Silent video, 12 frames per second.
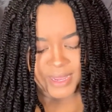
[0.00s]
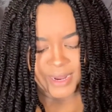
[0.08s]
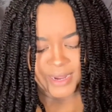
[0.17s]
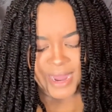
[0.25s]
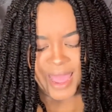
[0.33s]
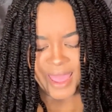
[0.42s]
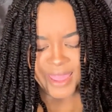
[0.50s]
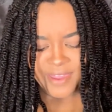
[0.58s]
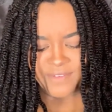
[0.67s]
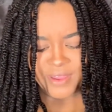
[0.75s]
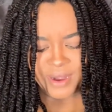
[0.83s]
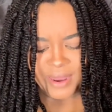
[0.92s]
And not
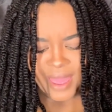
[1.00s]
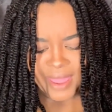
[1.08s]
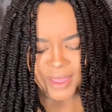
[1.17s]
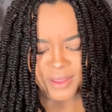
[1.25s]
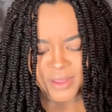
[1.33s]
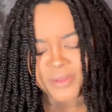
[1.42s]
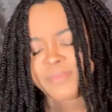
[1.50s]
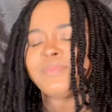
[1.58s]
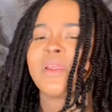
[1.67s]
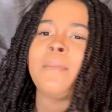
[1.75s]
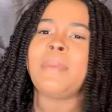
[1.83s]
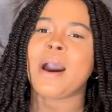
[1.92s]
even like
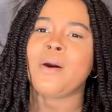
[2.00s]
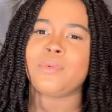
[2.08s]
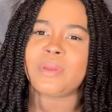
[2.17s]
about